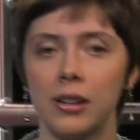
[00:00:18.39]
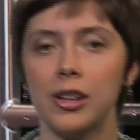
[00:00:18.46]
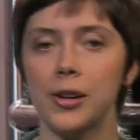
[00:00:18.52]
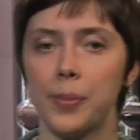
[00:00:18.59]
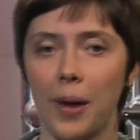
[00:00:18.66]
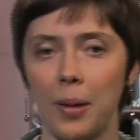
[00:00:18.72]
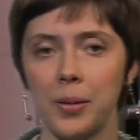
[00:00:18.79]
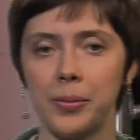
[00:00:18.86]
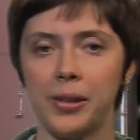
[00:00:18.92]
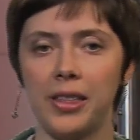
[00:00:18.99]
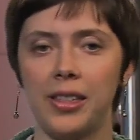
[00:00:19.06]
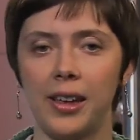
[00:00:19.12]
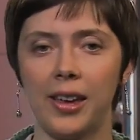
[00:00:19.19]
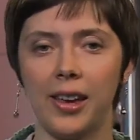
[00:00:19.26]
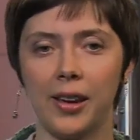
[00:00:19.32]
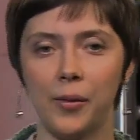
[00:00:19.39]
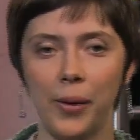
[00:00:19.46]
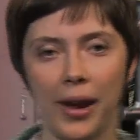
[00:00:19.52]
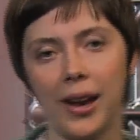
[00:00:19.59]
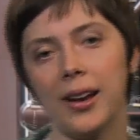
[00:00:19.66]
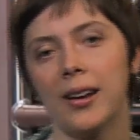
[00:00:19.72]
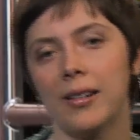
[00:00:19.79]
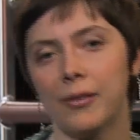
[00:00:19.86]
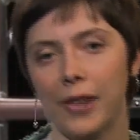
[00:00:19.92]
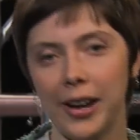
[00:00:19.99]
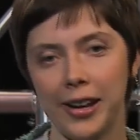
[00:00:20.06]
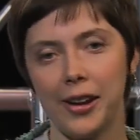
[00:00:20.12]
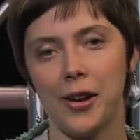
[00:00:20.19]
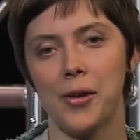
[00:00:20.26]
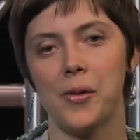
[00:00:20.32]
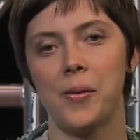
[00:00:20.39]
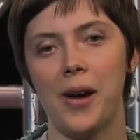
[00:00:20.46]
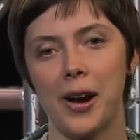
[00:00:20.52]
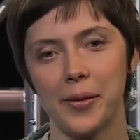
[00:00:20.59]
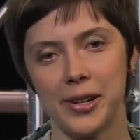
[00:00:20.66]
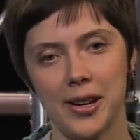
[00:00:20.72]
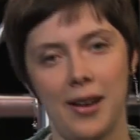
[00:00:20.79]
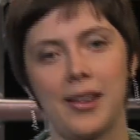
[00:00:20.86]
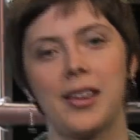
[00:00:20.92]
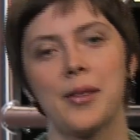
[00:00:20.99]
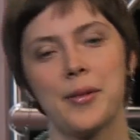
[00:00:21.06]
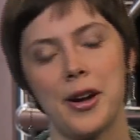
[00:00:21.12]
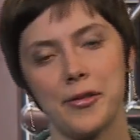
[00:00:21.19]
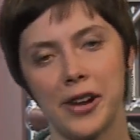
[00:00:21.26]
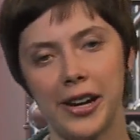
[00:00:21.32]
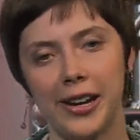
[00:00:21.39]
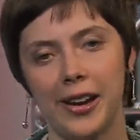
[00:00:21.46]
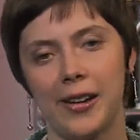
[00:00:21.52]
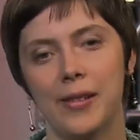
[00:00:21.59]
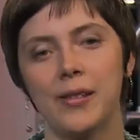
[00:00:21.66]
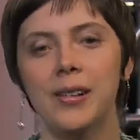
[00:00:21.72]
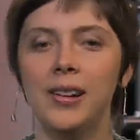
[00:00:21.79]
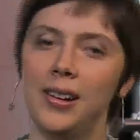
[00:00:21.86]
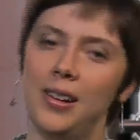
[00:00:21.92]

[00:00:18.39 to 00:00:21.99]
You're probably thinking, wait, radio, why are we talking about radio?